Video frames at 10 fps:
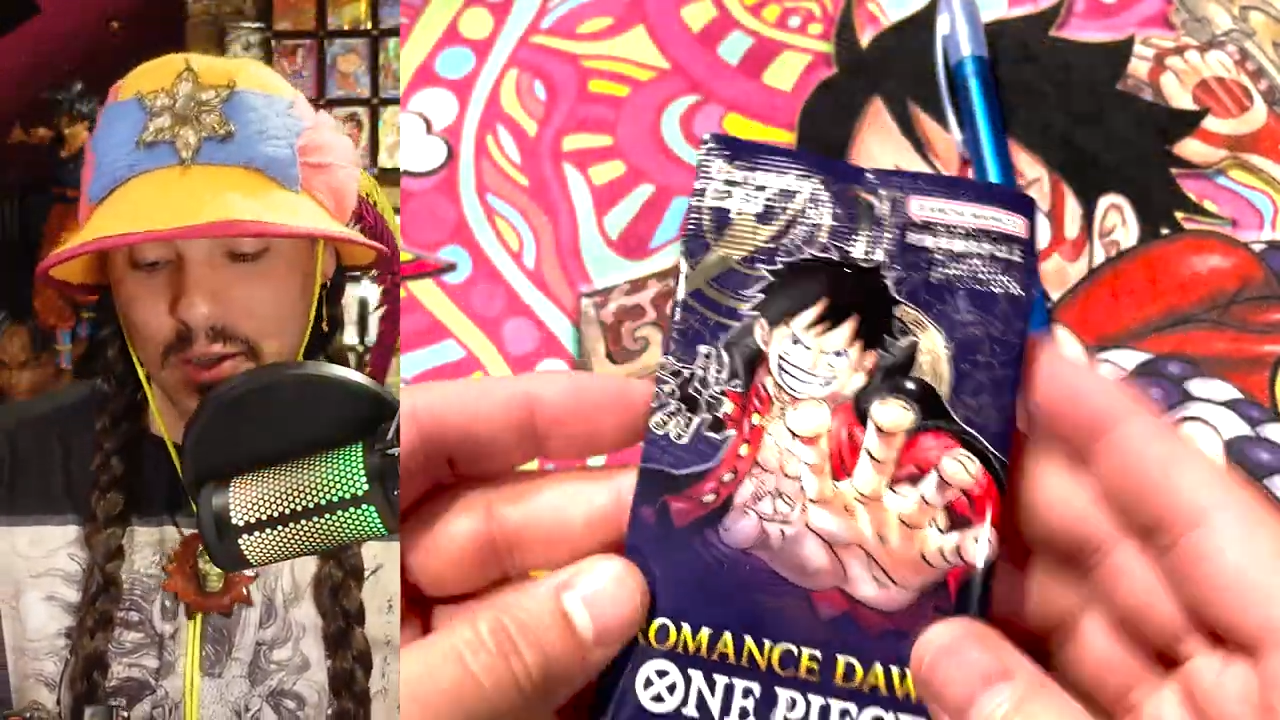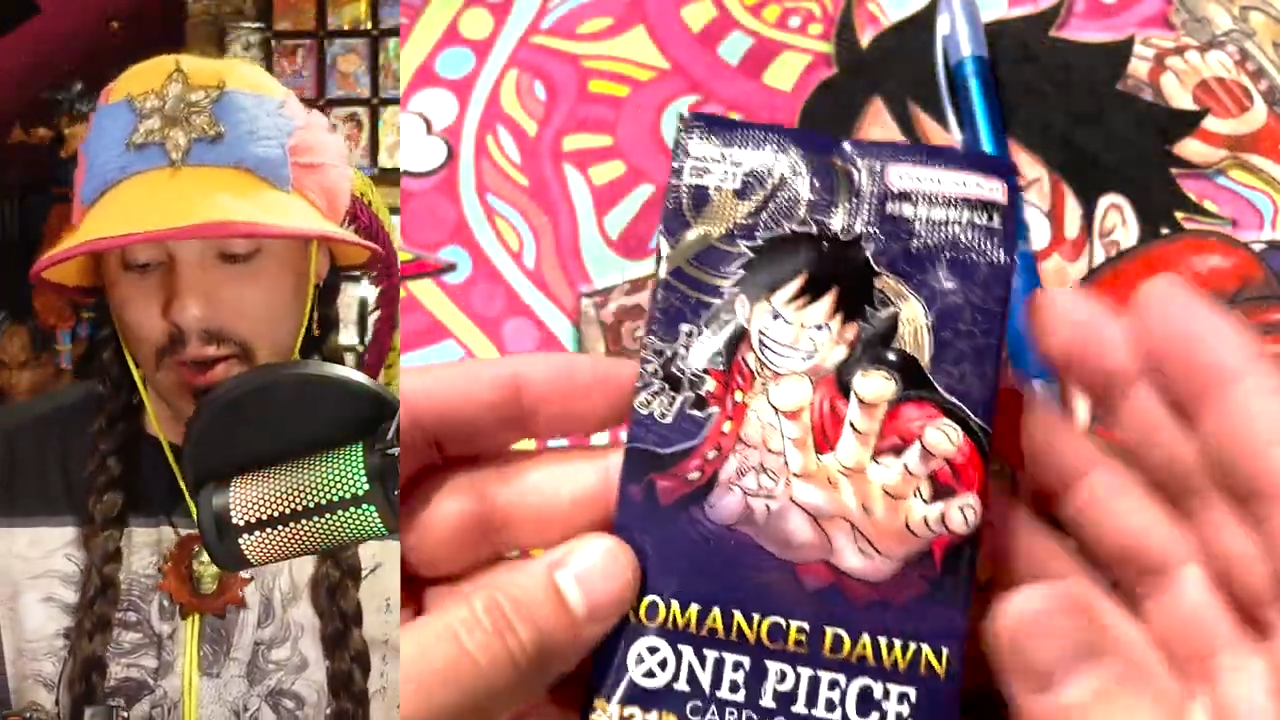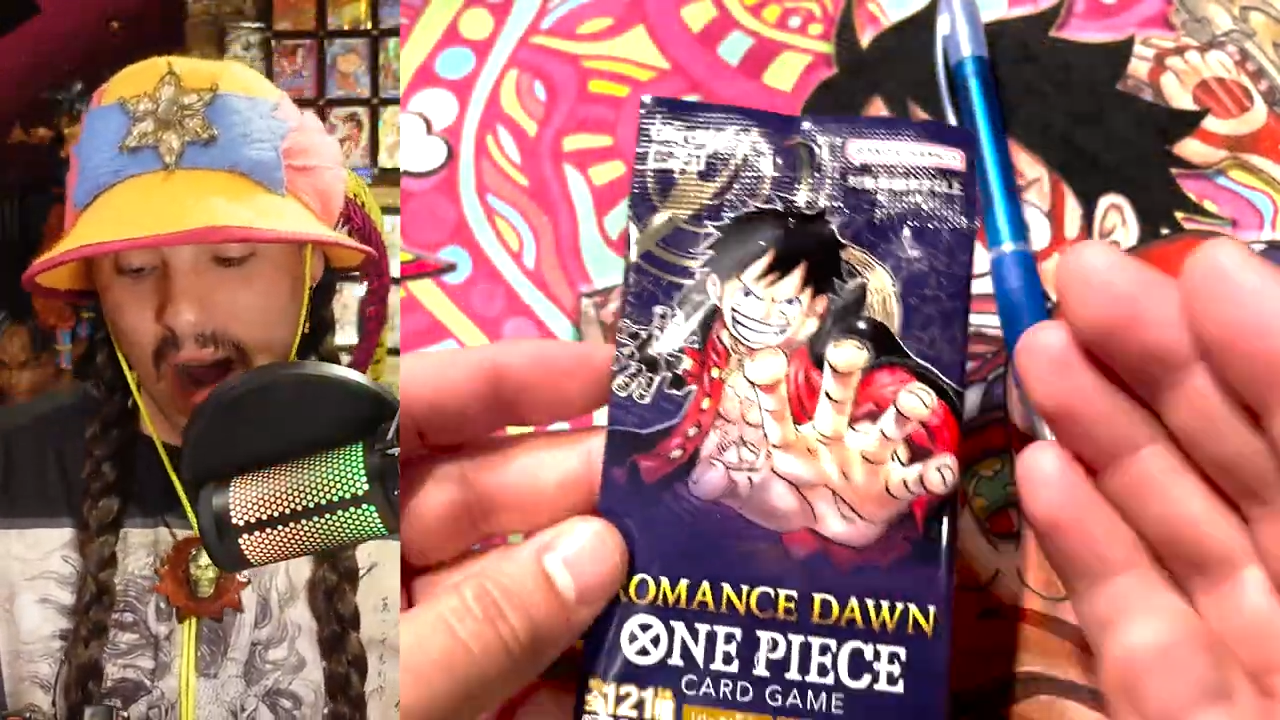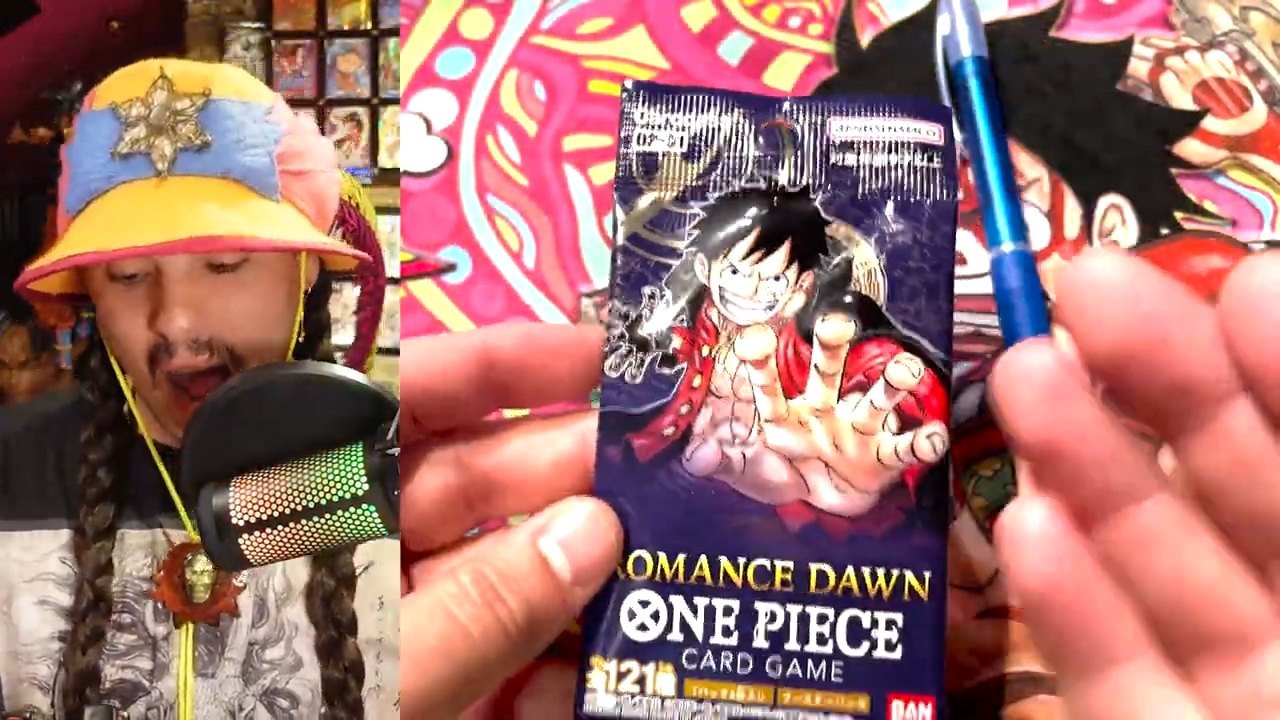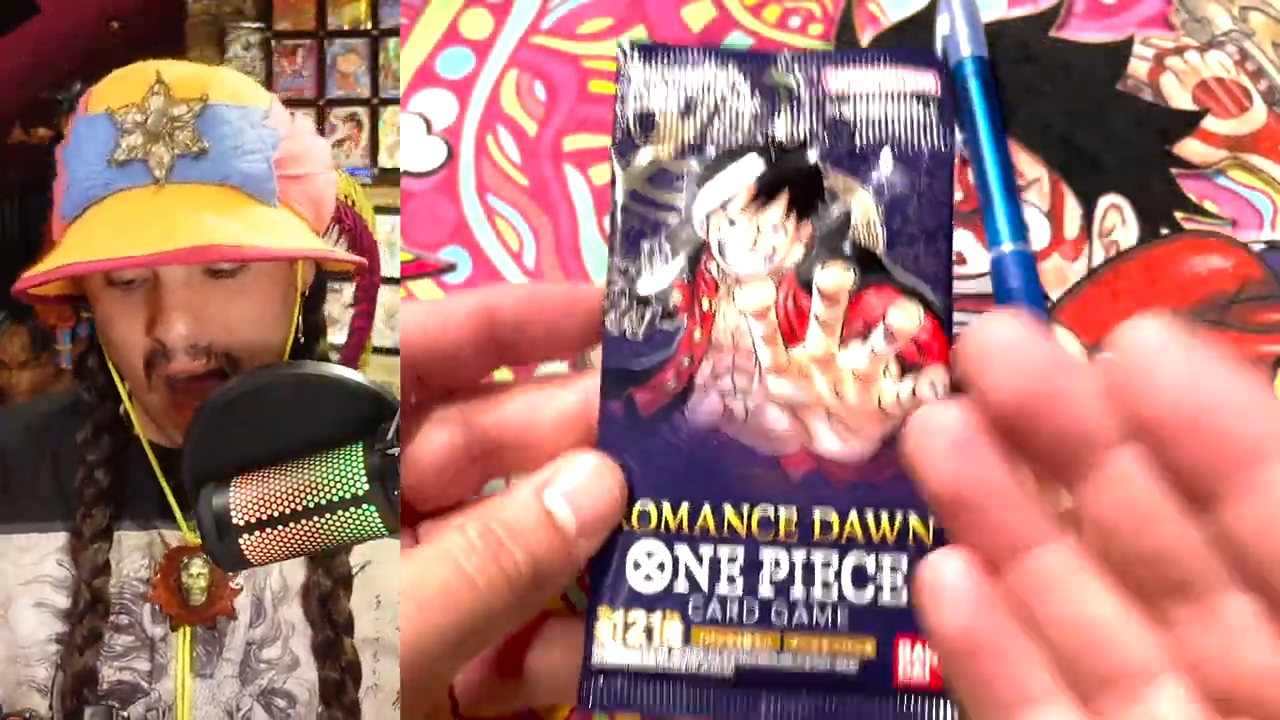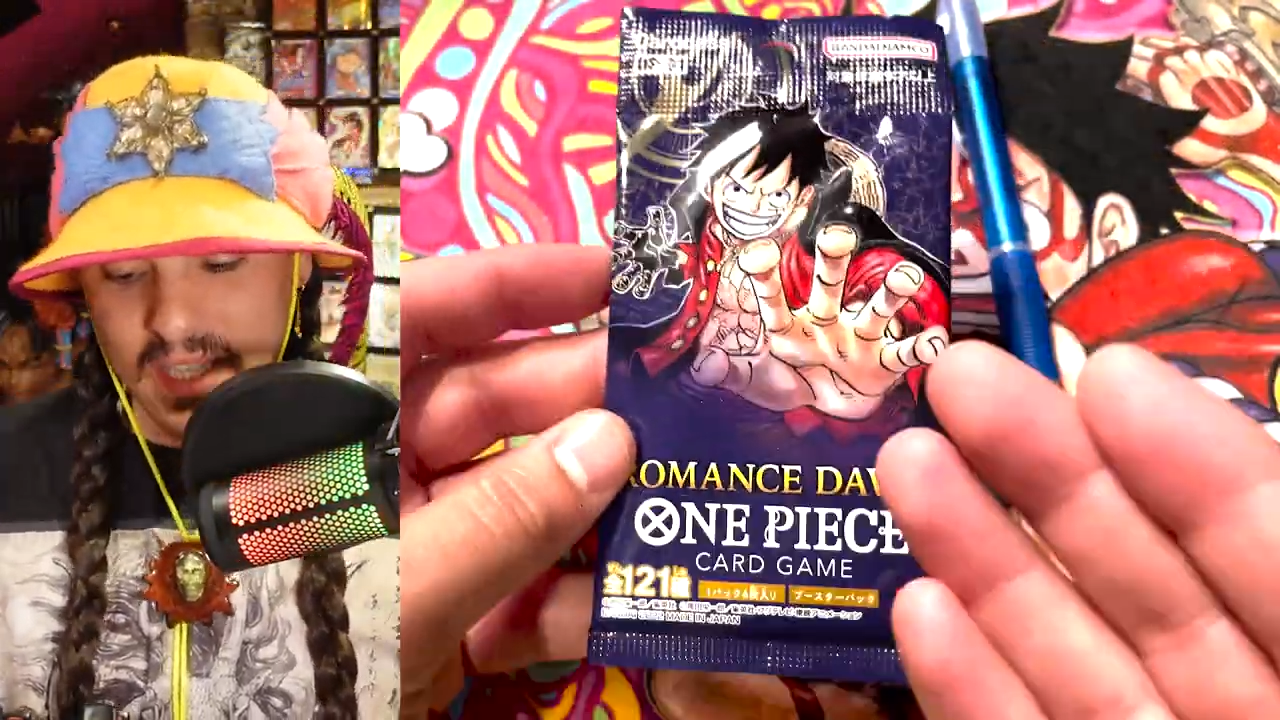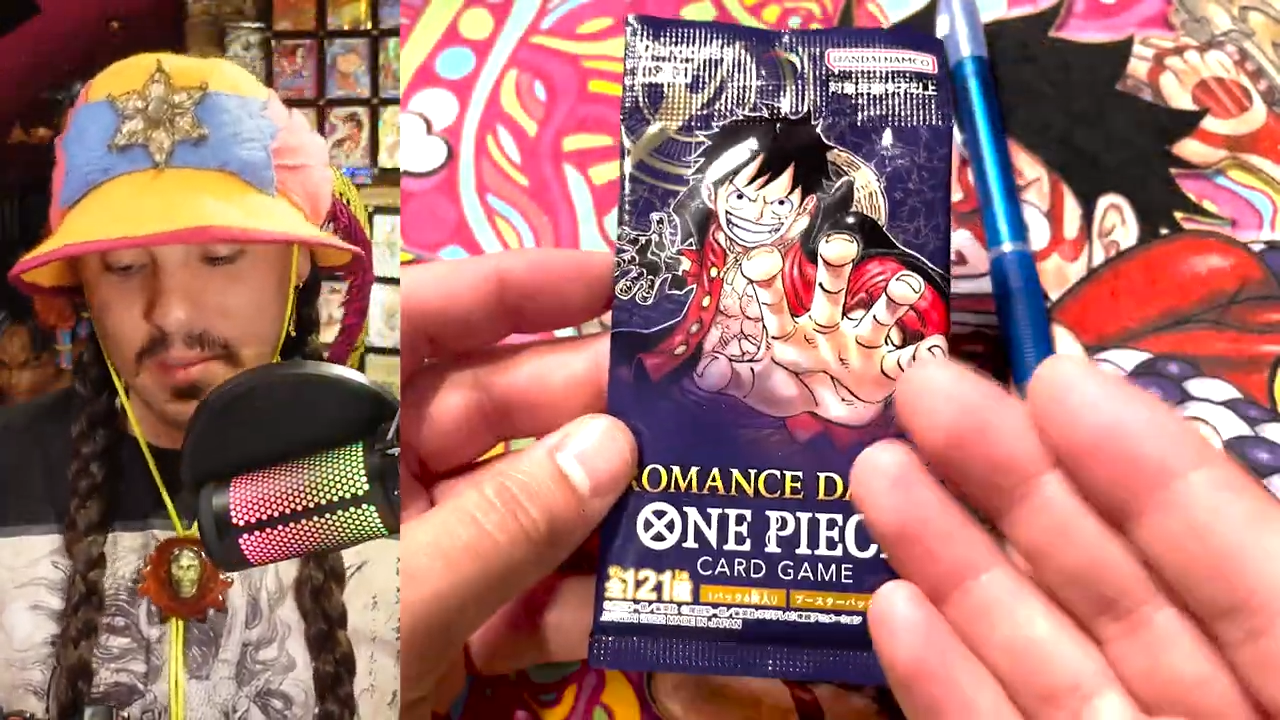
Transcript: so there has